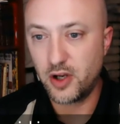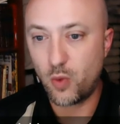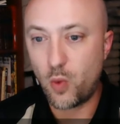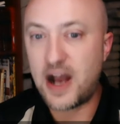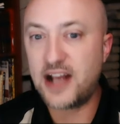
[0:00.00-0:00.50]

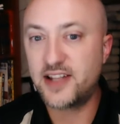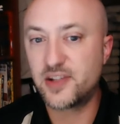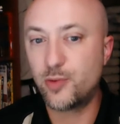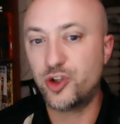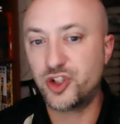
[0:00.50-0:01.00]
why
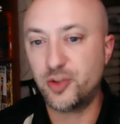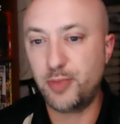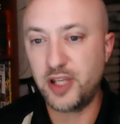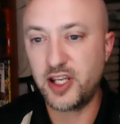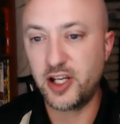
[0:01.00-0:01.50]
someone should
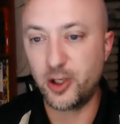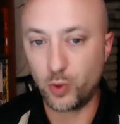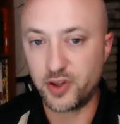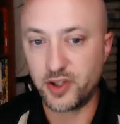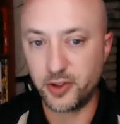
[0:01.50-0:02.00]
be here
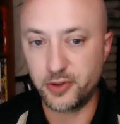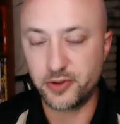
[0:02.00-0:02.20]
with you.